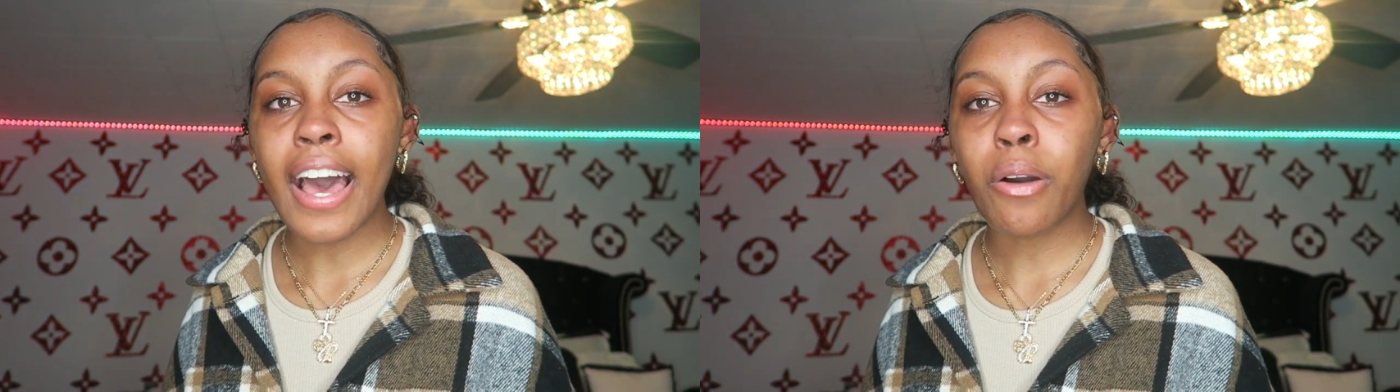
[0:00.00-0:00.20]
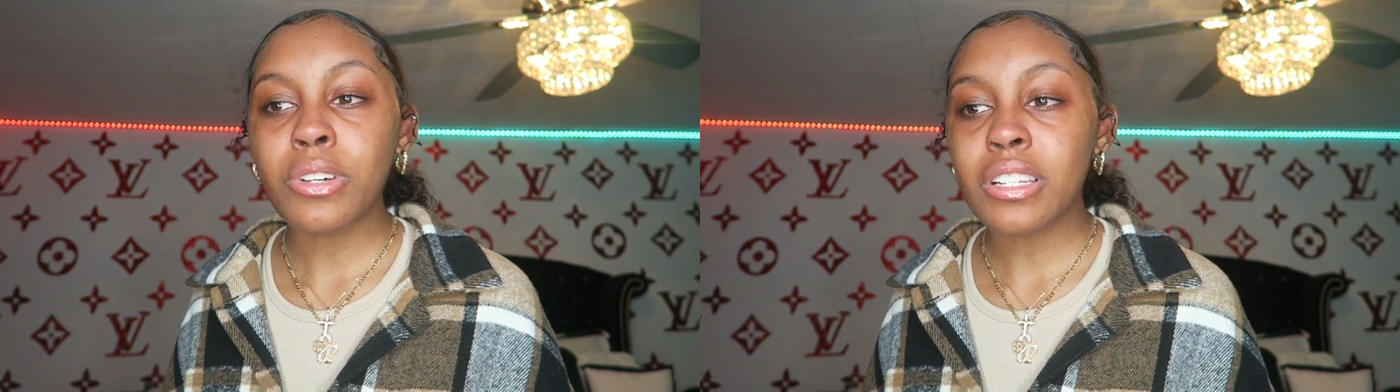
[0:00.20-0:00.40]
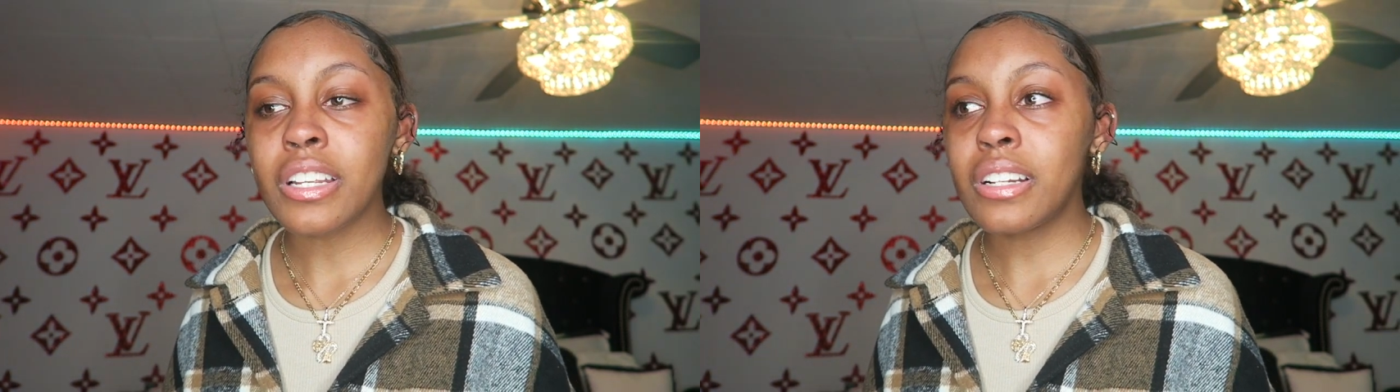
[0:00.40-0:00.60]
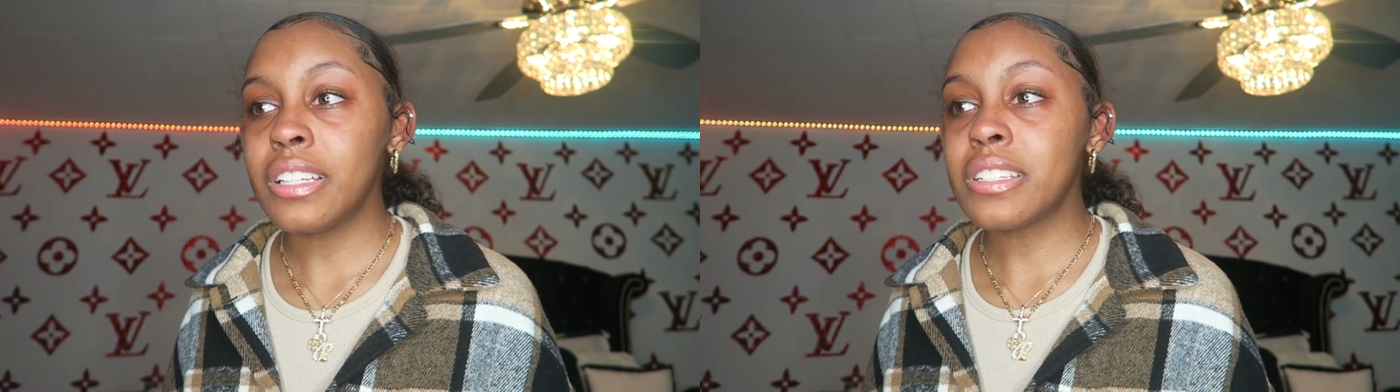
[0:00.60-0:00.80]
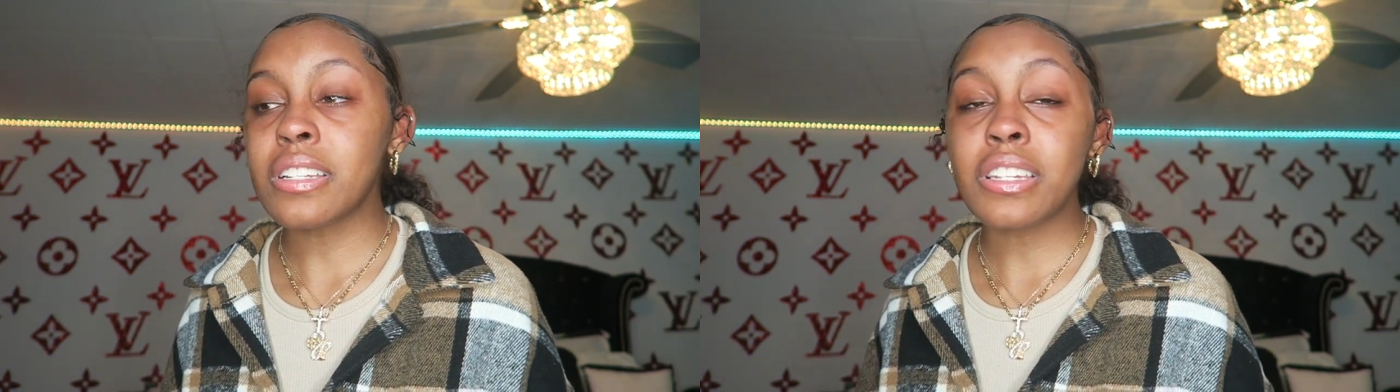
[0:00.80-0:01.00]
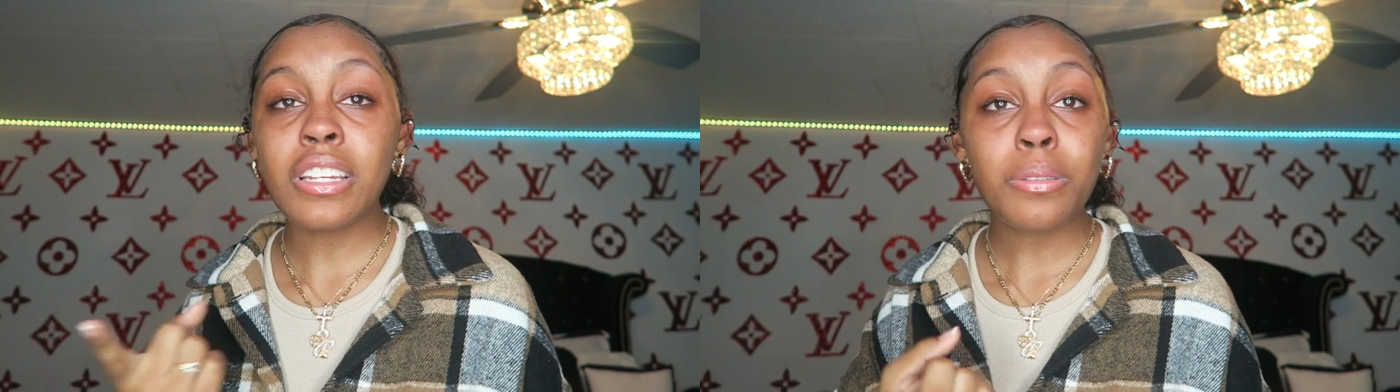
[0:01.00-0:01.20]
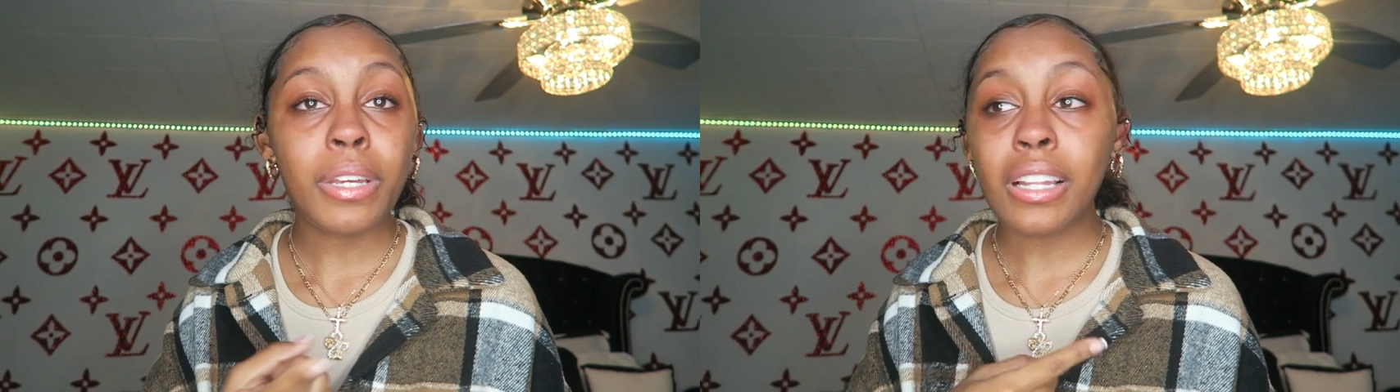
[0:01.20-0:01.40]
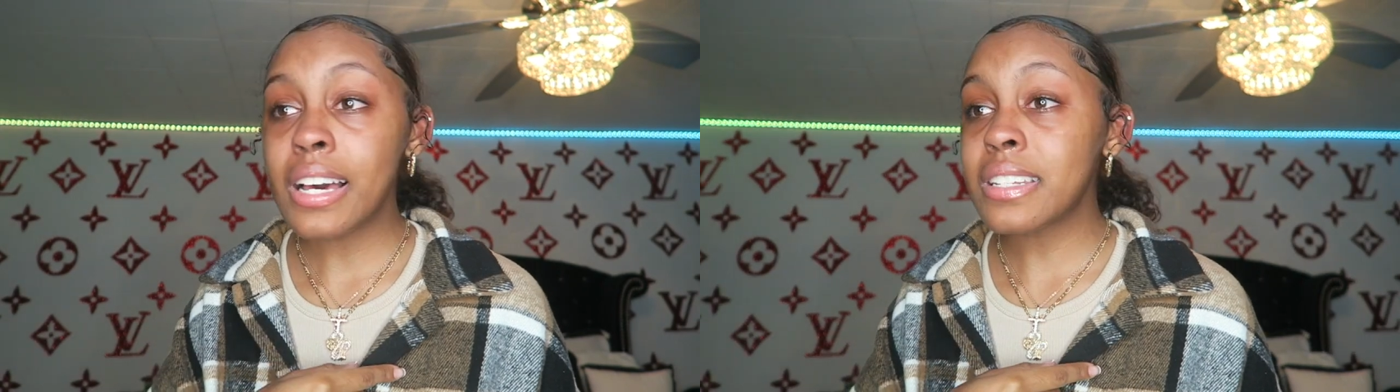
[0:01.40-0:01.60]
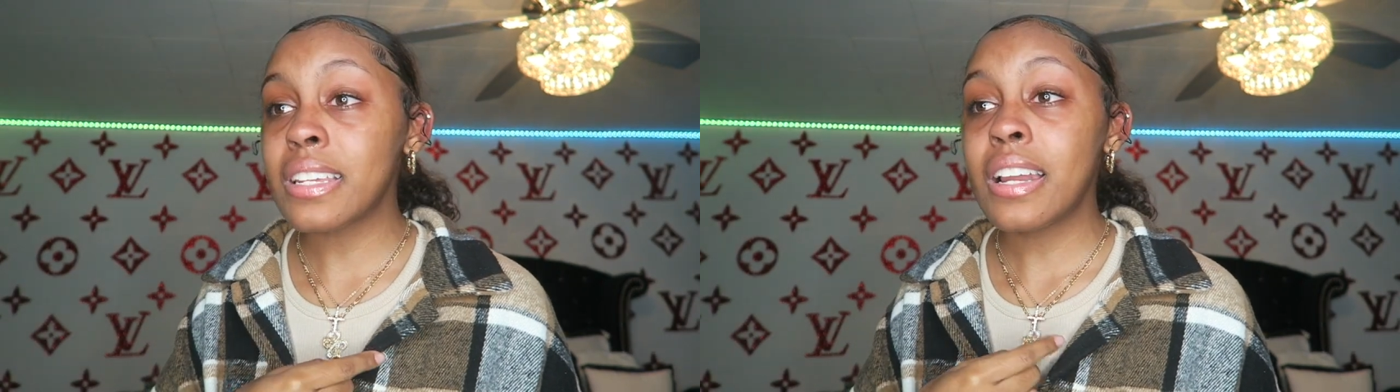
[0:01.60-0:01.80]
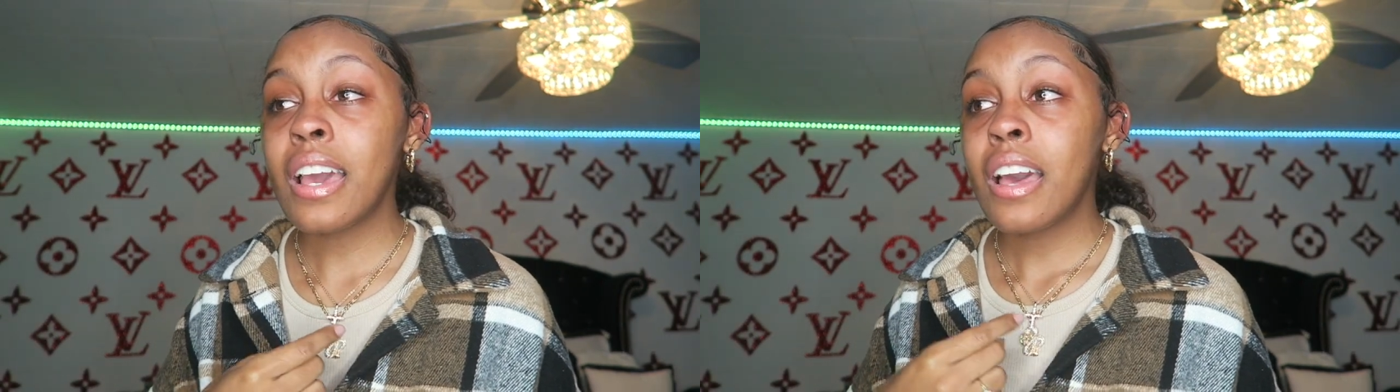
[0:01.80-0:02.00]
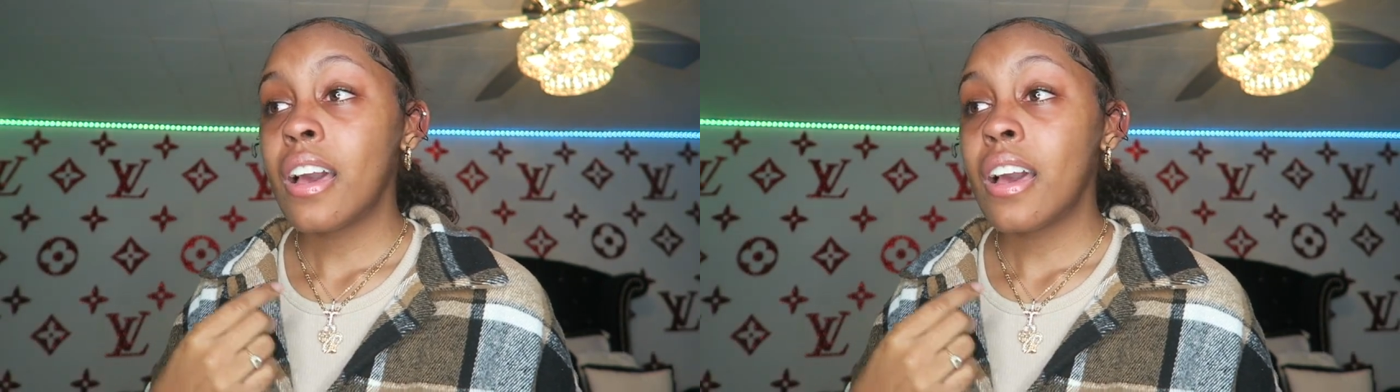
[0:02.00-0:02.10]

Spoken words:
That was literally to teach me a lesson